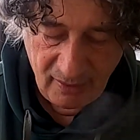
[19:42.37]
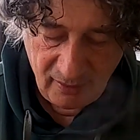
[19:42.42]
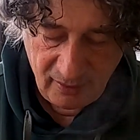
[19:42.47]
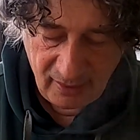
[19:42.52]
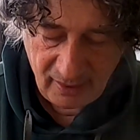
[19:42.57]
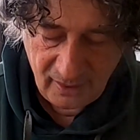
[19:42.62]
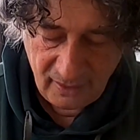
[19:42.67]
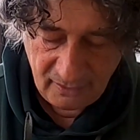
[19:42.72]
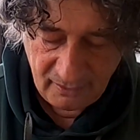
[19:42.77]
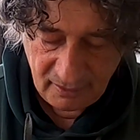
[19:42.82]

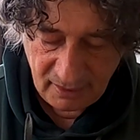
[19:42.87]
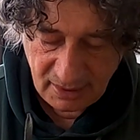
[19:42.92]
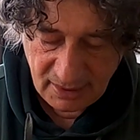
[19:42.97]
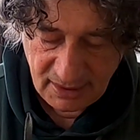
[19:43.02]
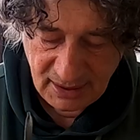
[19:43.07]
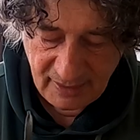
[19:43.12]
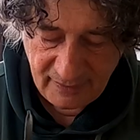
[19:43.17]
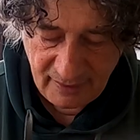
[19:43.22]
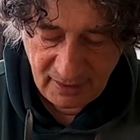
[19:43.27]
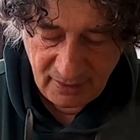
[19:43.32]
So
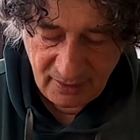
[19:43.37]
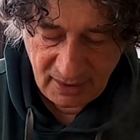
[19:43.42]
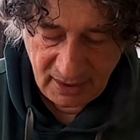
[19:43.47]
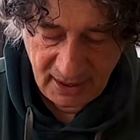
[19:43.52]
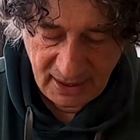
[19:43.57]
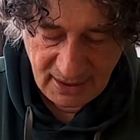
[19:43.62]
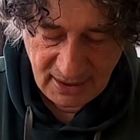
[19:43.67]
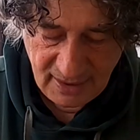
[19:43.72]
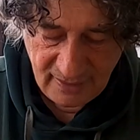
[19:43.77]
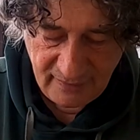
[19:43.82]
let's have a look,
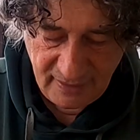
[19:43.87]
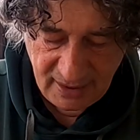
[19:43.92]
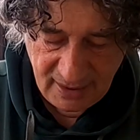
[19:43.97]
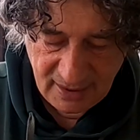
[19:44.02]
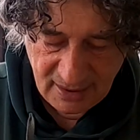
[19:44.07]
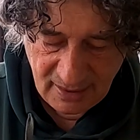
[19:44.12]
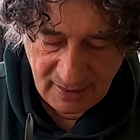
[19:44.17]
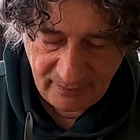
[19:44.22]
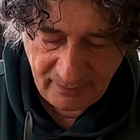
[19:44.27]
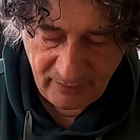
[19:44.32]
taste of
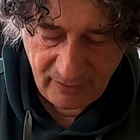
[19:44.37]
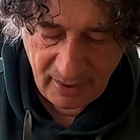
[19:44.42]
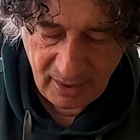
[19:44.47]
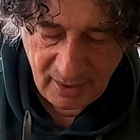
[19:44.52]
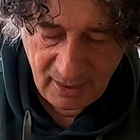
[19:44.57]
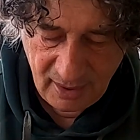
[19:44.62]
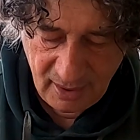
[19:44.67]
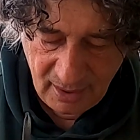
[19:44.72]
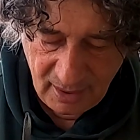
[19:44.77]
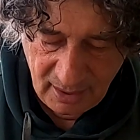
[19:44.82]
this.
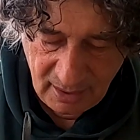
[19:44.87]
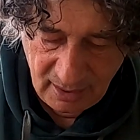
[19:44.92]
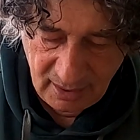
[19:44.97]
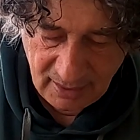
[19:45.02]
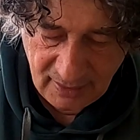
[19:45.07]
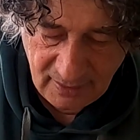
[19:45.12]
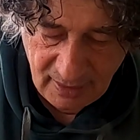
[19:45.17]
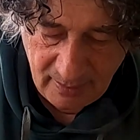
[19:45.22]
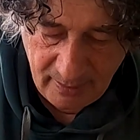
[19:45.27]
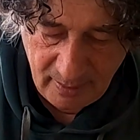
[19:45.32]

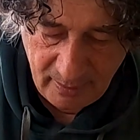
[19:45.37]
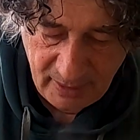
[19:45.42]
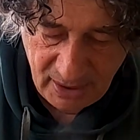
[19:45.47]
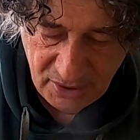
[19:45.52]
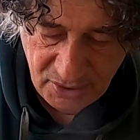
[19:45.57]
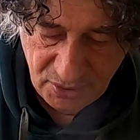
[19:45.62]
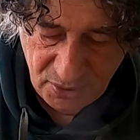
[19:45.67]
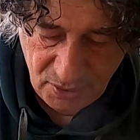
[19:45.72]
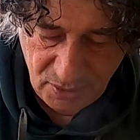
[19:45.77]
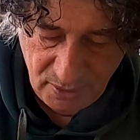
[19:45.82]
Let's grab a
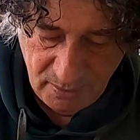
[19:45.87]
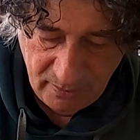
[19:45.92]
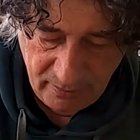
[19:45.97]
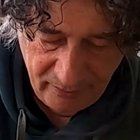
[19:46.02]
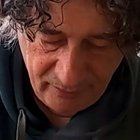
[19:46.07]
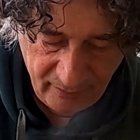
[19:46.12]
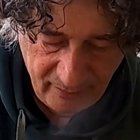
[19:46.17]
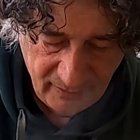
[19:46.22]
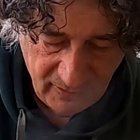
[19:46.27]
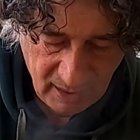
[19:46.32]

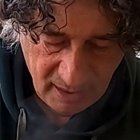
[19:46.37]
mushroom.